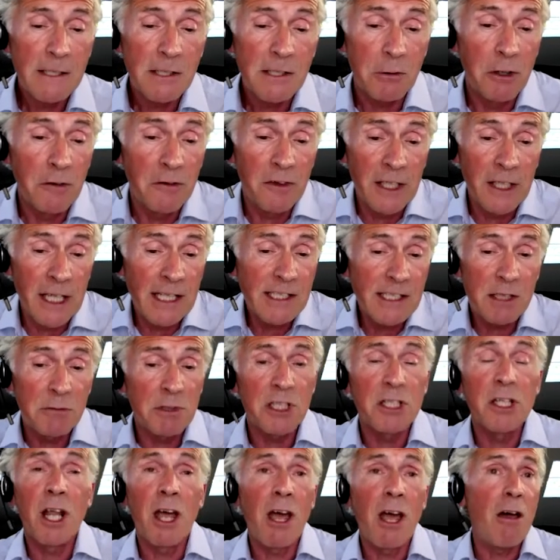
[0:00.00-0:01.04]
so if the answer
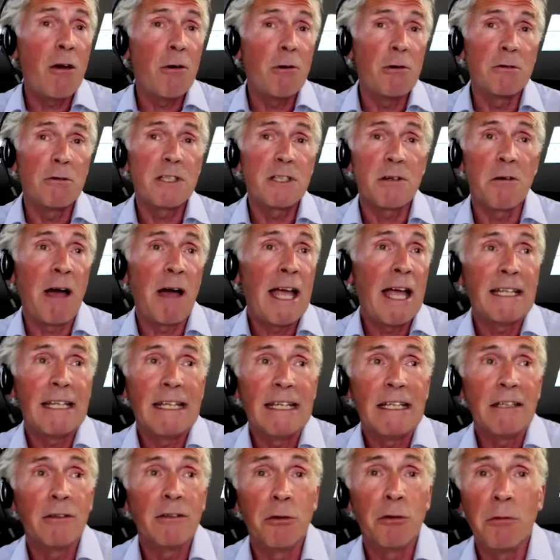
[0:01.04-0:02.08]
was no to
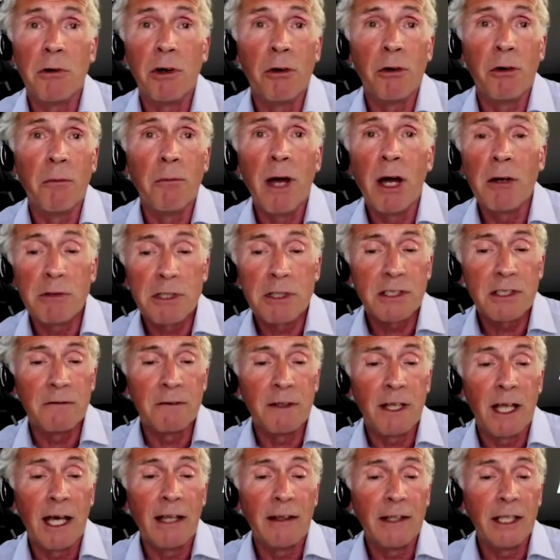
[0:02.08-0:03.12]
any or, or most of
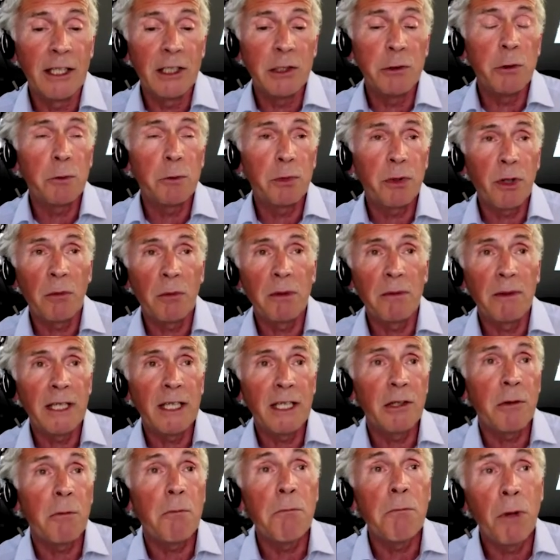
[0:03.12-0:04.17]
that, then you were probably
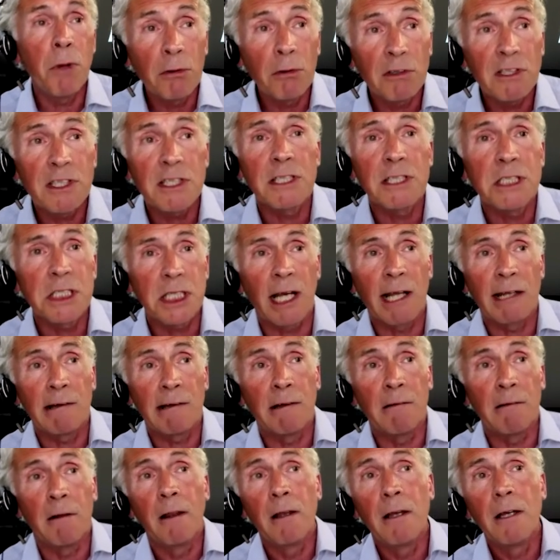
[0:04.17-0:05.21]
in a
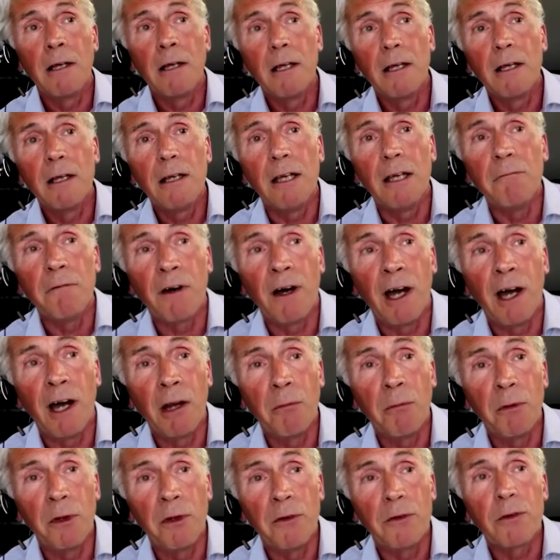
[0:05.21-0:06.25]
multi-channel
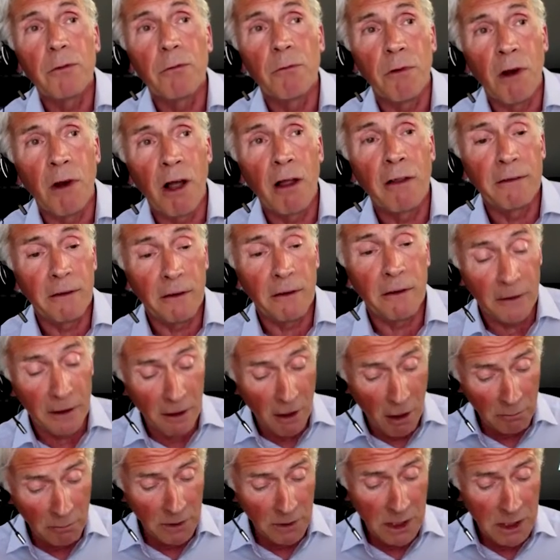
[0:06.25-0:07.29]
environment rather than
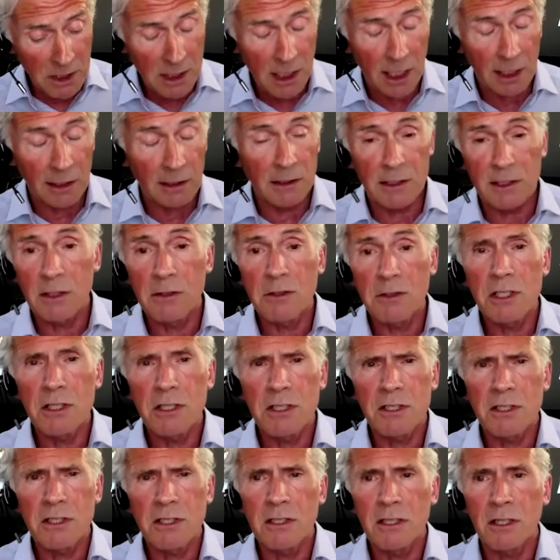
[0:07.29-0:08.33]
the omni-channel. So
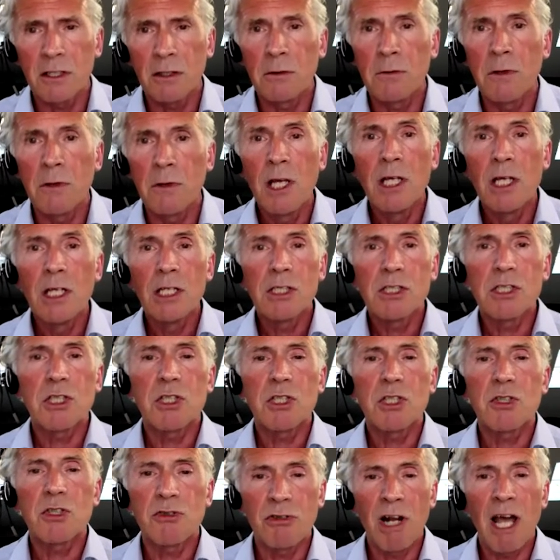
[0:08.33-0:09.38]
just to
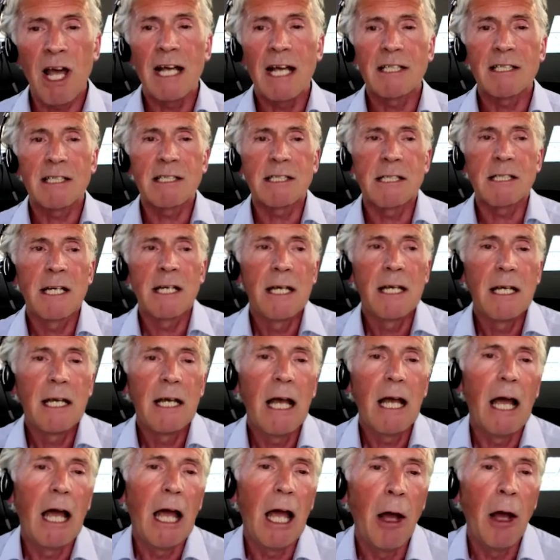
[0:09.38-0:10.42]
stress
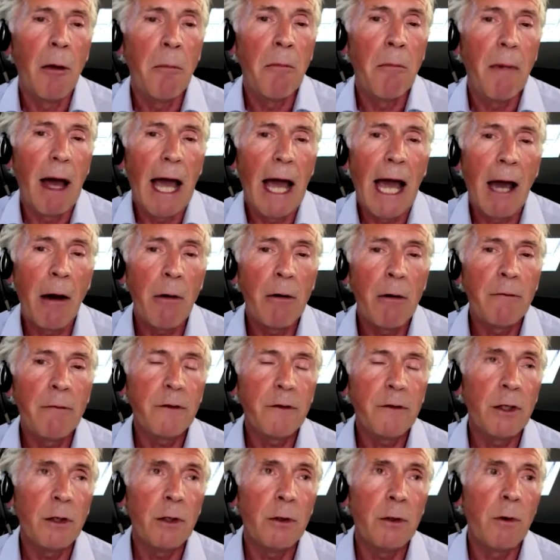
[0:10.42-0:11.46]
um, our
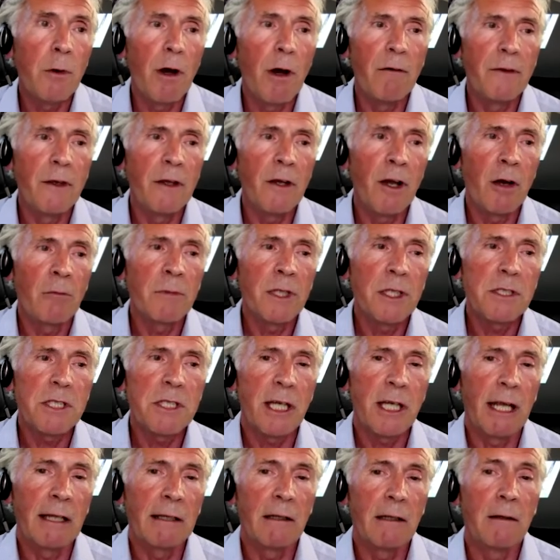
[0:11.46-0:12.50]
view of the
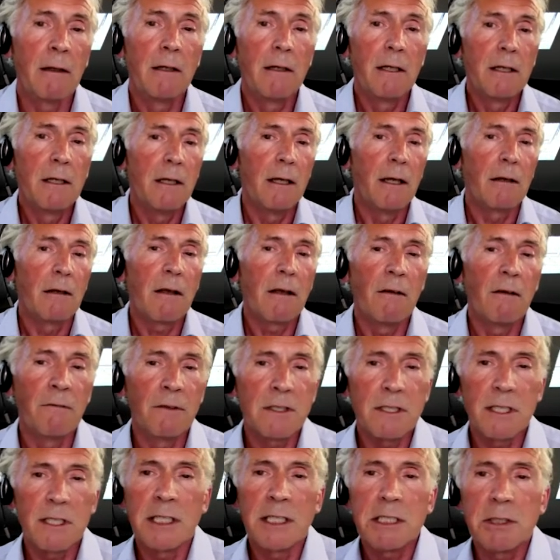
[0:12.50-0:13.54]
omni-channel uh,
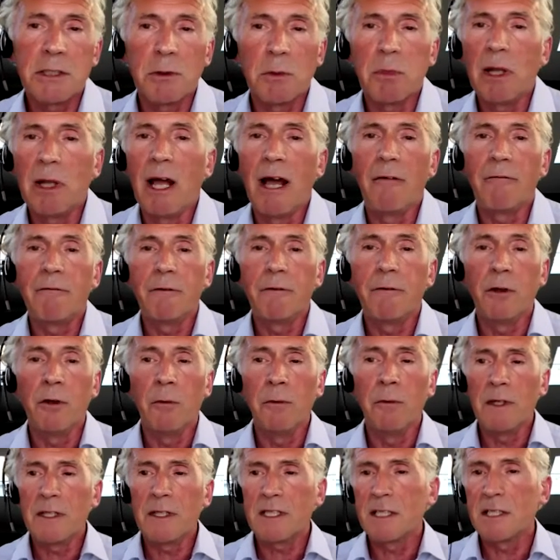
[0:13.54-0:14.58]
conversational
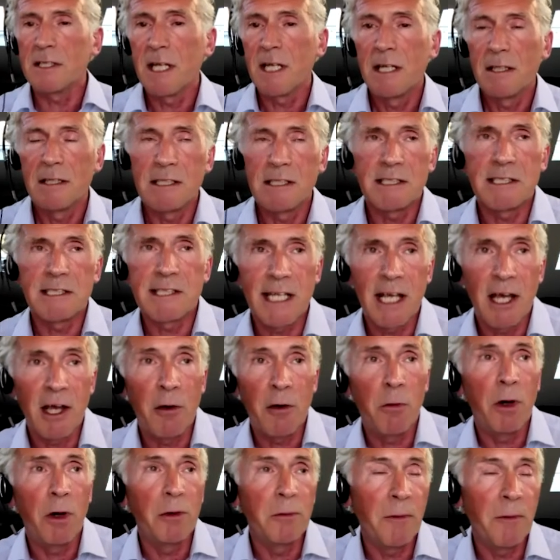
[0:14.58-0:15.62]
platform. This is this is our
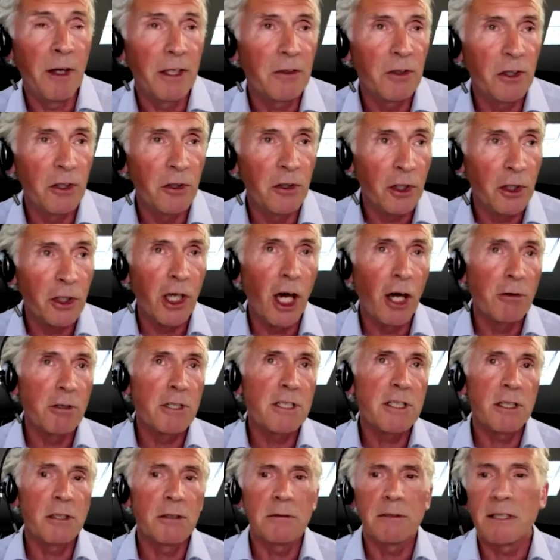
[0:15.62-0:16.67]
what we might call
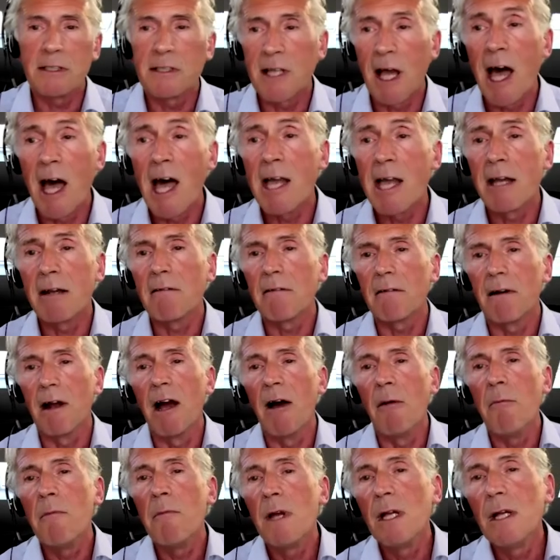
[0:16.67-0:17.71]
go-to
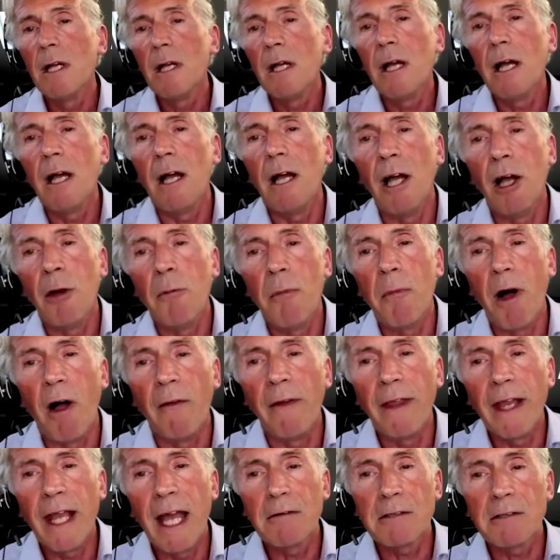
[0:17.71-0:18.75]
diagram. Um,
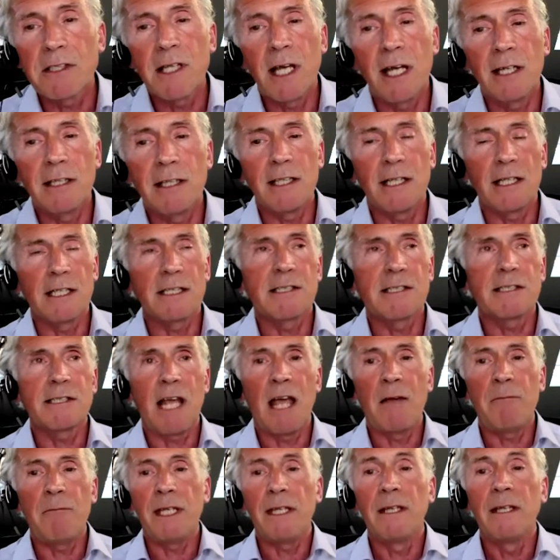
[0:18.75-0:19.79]
on the outside of that
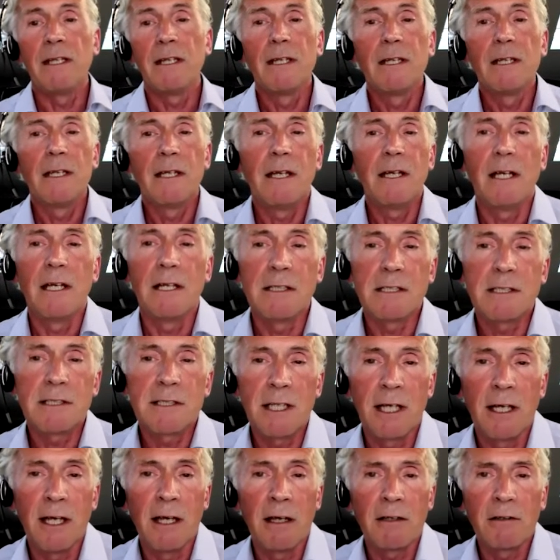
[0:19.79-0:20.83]
semi uh,
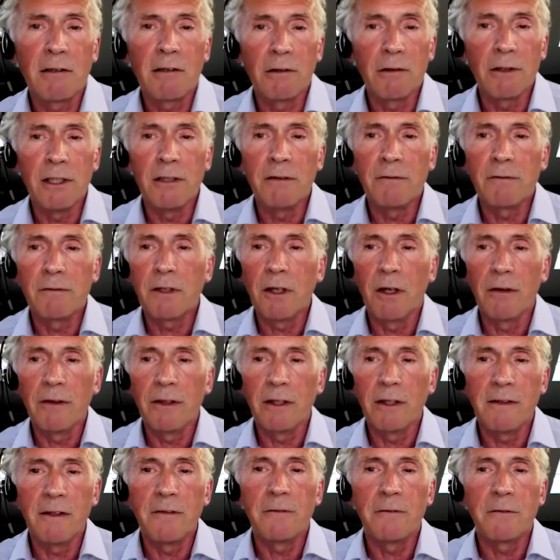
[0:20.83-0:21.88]
circle, you've got
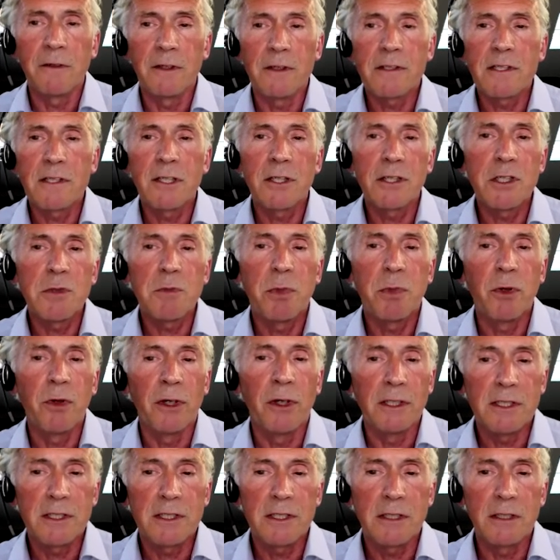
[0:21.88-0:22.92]
the different touch
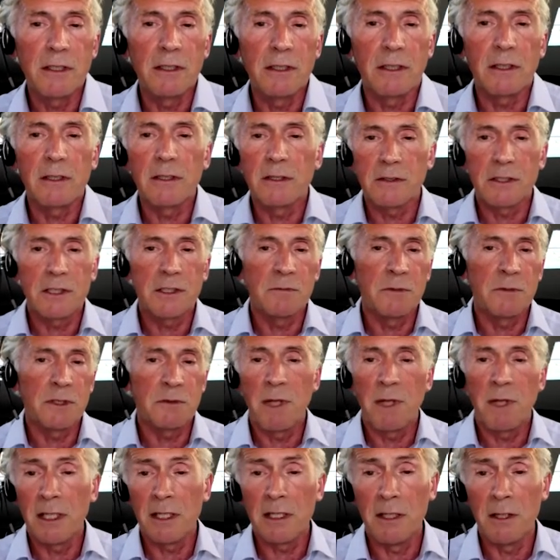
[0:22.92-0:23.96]
points that the customers
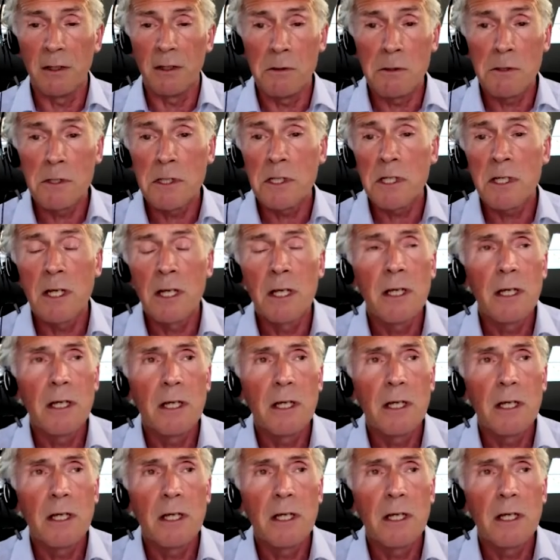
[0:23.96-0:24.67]
may use.